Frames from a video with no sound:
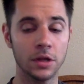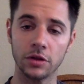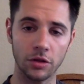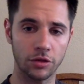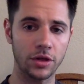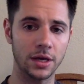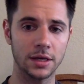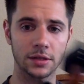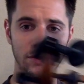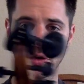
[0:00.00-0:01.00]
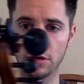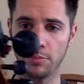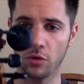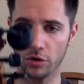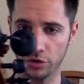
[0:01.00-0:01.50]
The other thing is, very
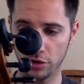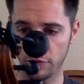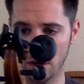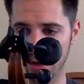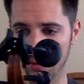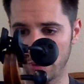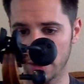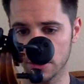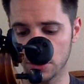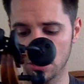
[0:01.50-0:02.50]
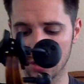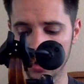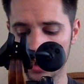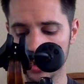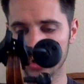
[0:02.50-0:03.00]
important, you've got your pegs here.
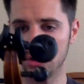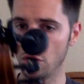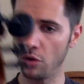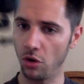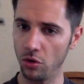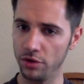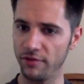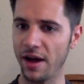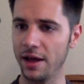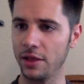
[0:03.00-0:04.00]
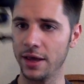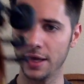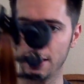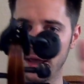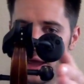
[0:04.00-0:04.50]
Don't hold the
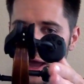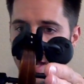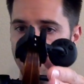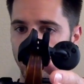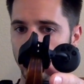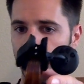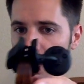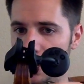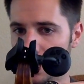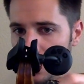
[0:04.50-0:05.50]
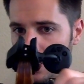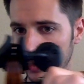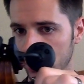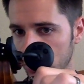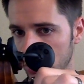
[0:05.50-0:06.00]
violin and push in
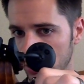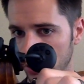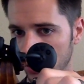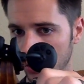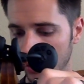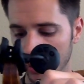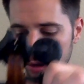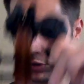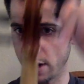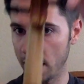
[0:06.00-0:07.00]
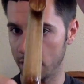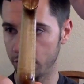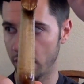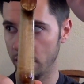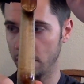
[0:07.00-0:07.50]
with your hand right